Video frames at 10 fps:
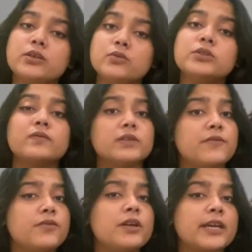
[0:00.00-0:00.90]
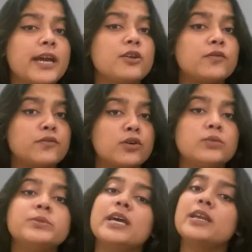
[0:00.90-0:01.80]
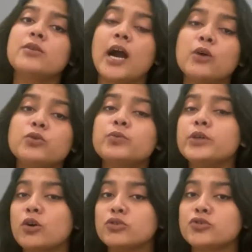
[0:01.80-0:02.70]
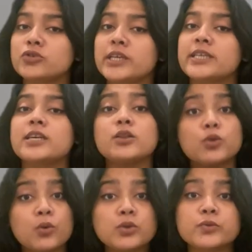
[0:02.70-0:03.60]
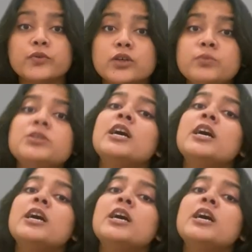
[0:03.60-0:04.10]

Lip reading: use different kind of verbs and how do we conjugate those verbs